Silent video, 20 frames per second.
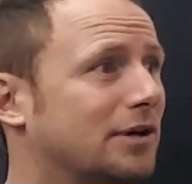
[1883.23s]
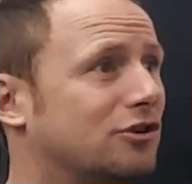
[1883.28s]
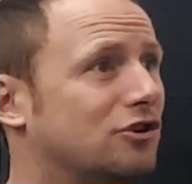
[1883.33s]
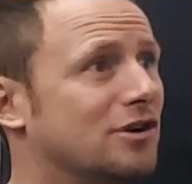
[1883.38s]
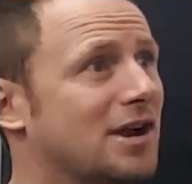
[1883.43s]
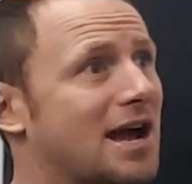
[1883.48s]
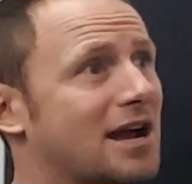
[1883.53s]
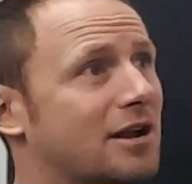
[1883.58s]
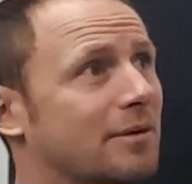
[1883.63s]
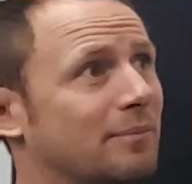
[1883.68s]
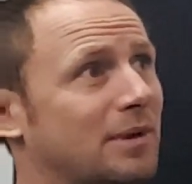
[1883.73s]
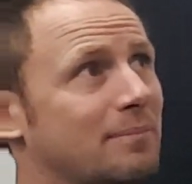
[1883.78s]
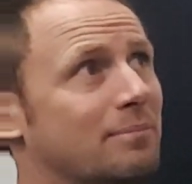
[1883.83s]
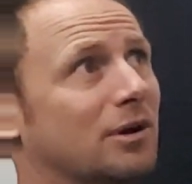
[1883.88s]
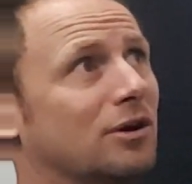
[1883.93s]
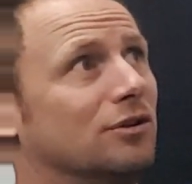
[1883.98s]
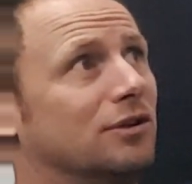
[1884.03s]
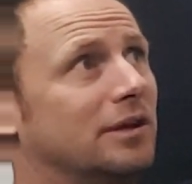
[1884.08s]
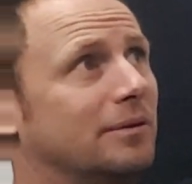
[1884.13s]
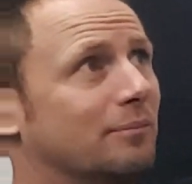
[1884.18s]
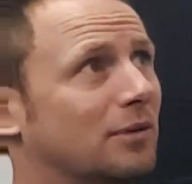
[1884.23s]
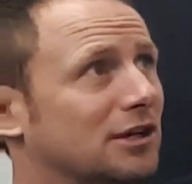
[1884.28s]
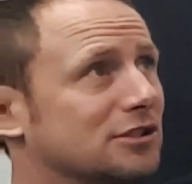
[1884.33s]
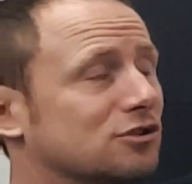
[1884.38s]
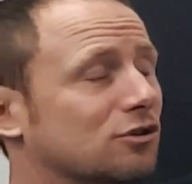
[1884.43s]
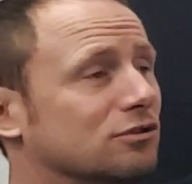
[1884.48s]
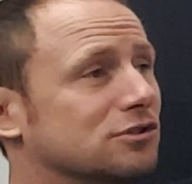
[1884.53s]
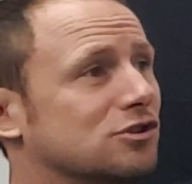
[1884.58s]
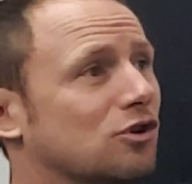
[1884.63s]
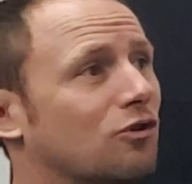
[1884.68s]
You're not going to be building
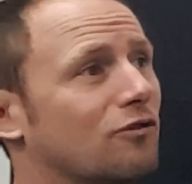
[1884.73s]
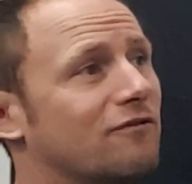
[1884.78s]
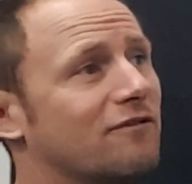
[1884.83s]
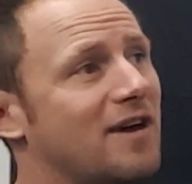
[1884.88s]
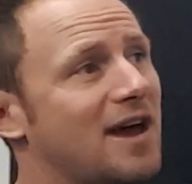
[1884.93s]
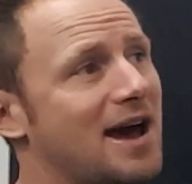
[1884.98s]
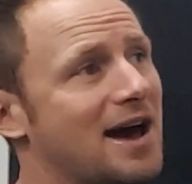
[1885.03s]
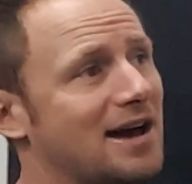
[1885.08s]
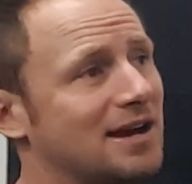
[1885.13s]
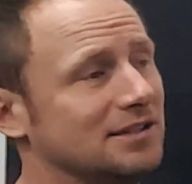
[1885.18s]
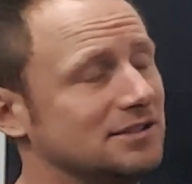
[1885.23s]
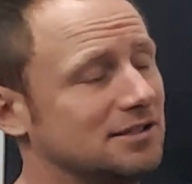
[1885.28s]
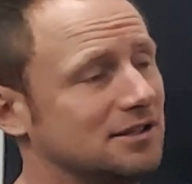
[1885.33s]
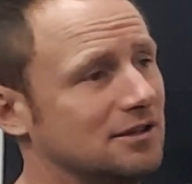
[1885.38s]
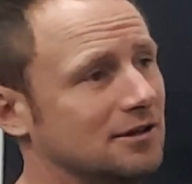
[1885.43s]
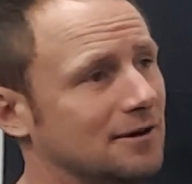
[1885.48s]
muscle so fast,